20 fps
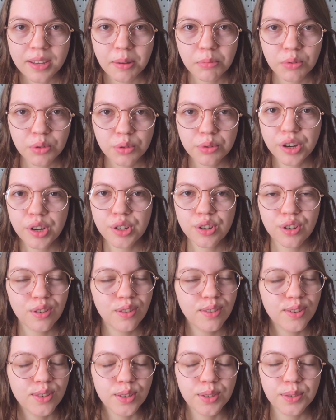
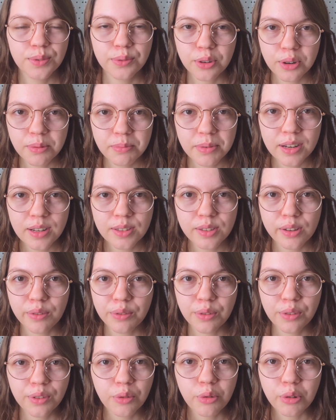demonstration, just 4 minutes
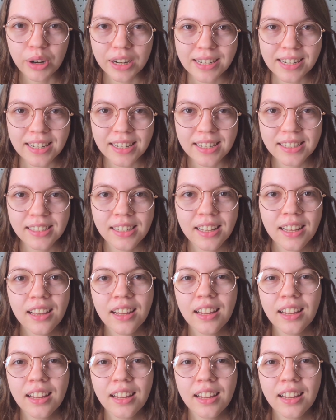of greatness,